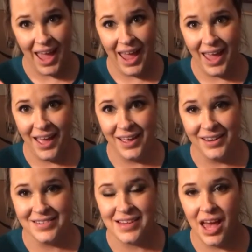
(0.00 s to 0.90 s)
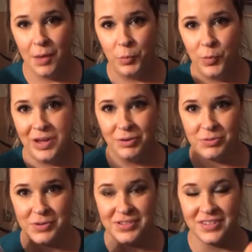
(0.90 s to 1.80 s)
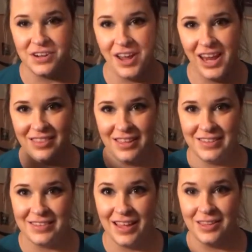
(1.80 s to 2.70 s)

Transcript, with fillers: and um, we were supposed to start getting these like